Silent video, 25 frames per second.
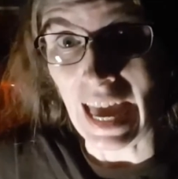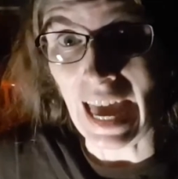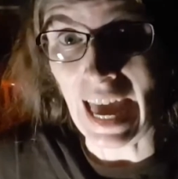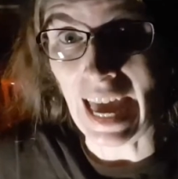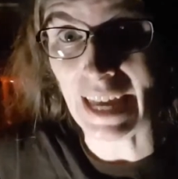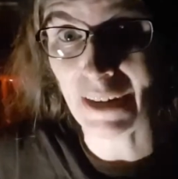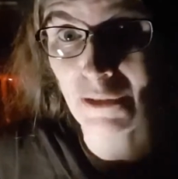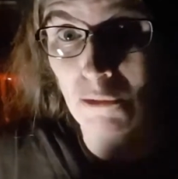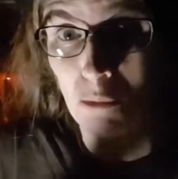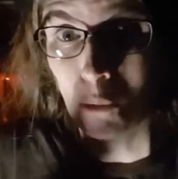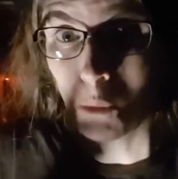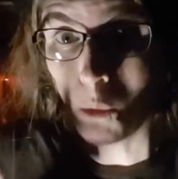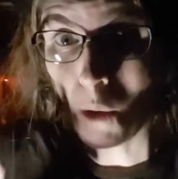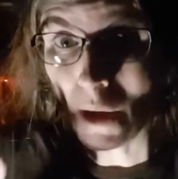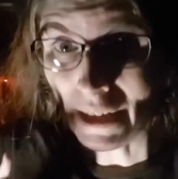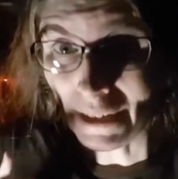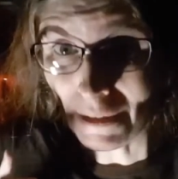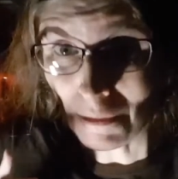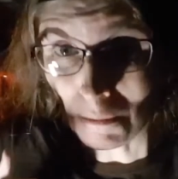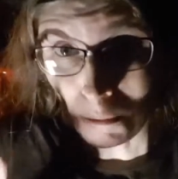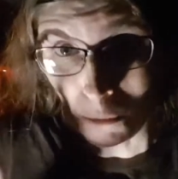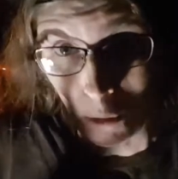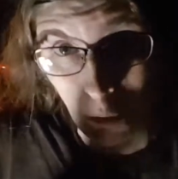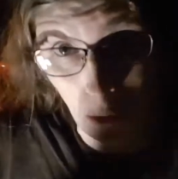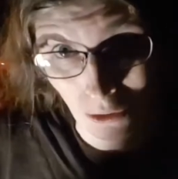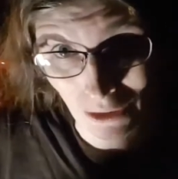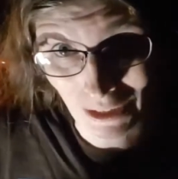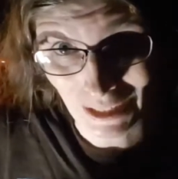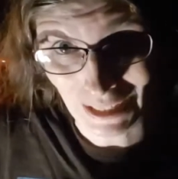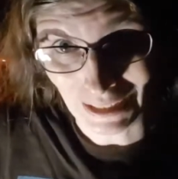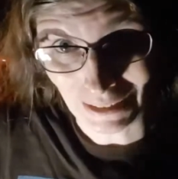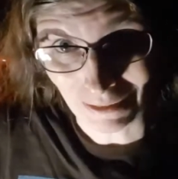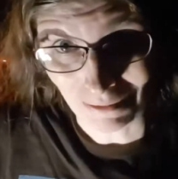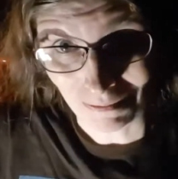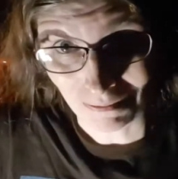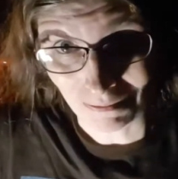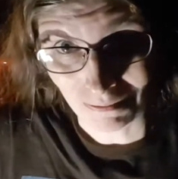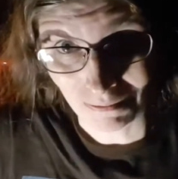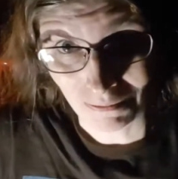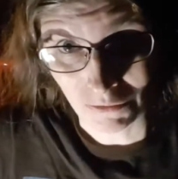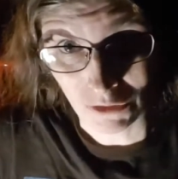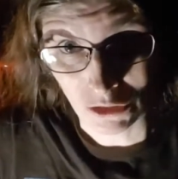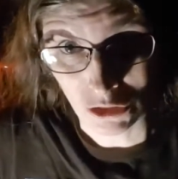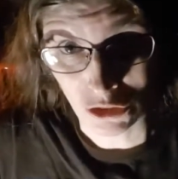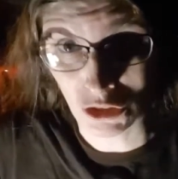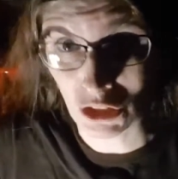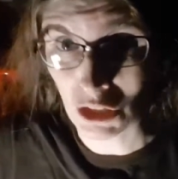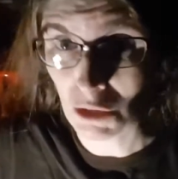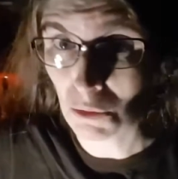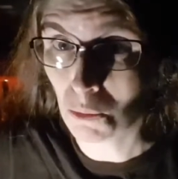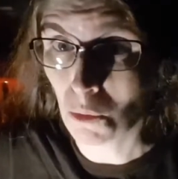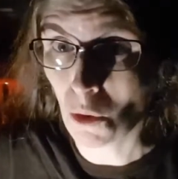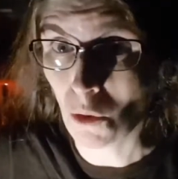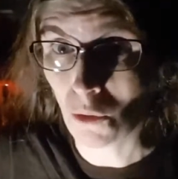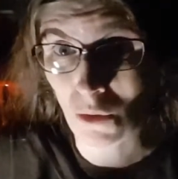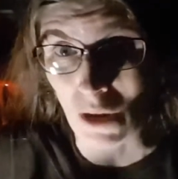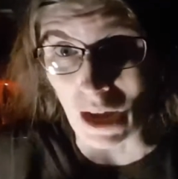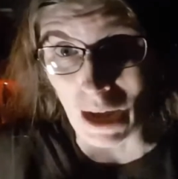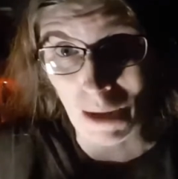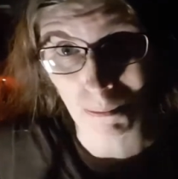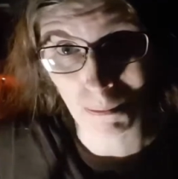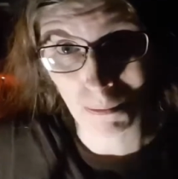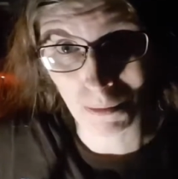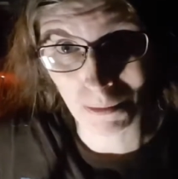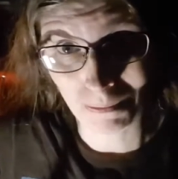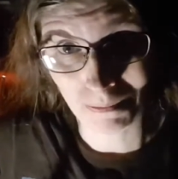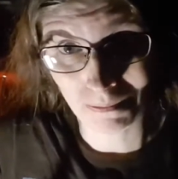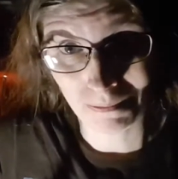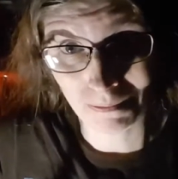And one morning she woke up